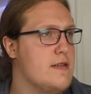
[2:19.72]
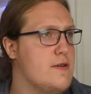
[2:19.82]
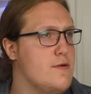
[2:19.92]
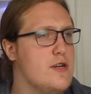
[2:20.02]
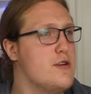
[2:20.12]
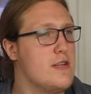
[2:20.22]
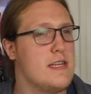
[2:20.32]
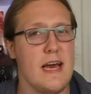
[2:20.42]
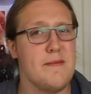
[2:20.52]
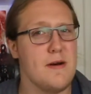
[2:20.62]
years,
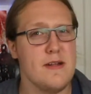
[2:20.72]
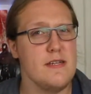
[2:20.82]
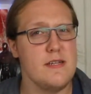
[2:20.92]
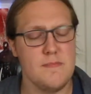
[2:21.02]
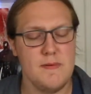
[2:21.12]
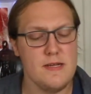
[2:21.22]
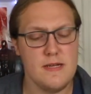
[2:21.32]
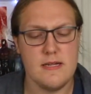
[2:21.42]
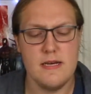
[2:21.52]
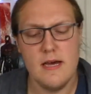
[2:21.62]
10 months,
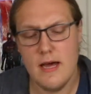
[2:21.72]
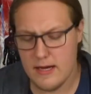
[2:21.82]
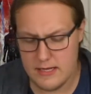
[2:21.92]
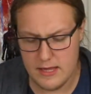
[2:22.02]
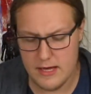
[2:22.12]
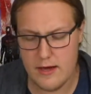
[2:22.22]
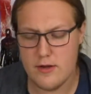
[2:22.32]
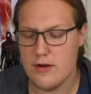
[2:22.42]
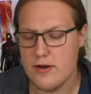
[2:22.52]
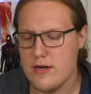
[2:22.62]
basically, because I think I
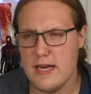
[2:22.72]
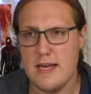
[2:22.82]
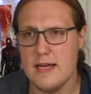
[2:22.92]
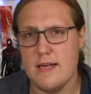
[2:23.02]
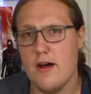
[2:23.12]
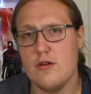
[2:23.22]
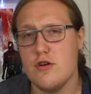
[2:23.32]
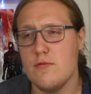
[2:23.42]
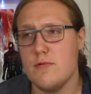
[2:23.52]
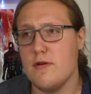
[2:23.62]
started getting it in
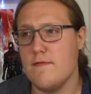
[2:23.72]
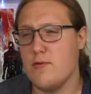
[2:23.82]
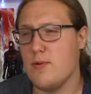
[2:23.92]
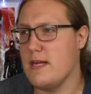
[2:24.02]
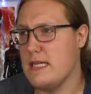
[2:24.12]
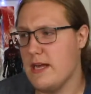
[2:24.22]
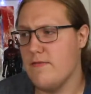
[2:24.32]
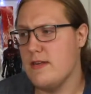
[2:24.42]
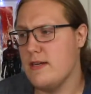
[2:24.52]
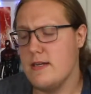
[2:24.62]
October of
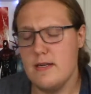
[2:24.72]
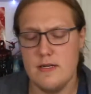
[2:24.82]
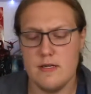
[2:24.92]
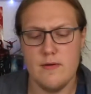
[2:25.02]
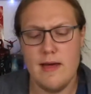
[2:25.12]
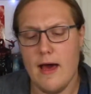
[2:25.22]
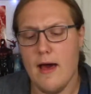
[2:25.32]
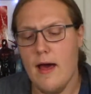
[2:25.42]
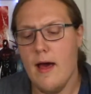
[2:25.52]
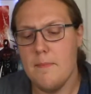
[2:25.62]
2017. So
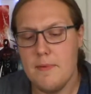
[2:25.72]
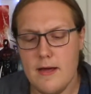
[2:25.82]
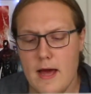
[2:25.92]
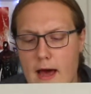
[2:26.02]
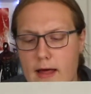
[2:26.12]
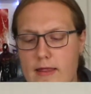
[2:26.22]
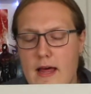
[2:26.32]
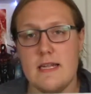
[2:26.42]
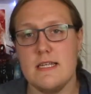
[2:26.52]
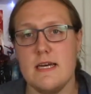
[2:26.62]
yeah, but yeah,
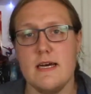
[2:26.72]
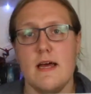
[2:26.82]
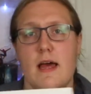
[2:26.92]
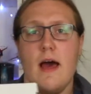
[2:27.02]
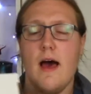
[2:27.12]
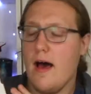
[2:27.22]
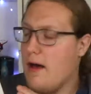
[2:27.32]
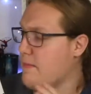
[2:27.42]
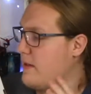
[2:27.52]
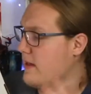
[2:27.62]
that's it.
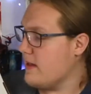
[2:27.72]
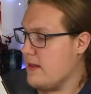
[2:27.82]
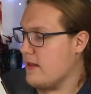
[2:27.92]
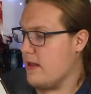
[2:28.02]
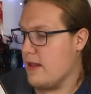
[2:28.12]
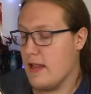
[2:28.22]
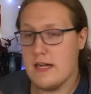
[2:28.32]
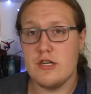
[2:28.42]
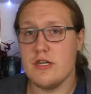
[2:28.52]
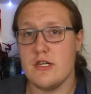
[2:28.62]

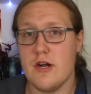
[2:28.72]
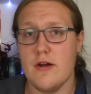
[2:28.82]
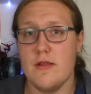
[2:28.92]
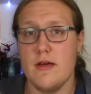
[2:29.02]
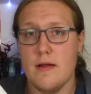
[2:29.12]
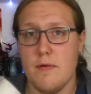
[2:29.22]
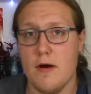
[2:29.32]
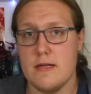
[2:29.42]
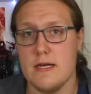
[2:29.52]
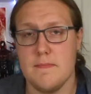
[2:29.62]
Let's just start the
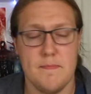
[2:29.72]
unboxing.